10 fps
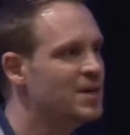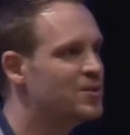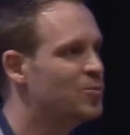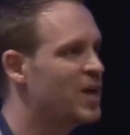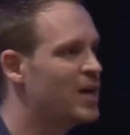
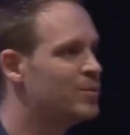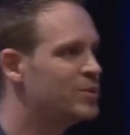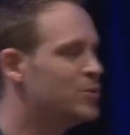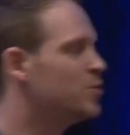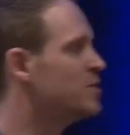to be able
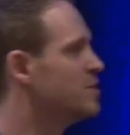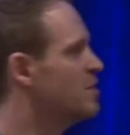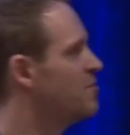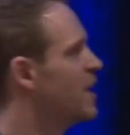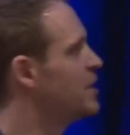to do this in
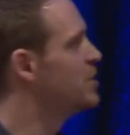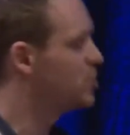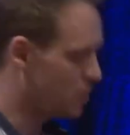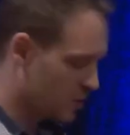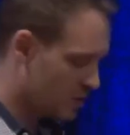a fairly
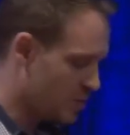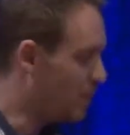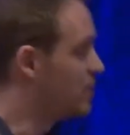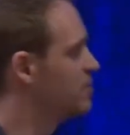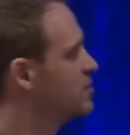short
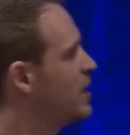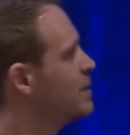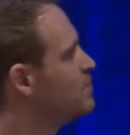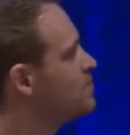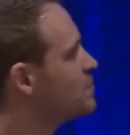amount of
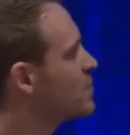time.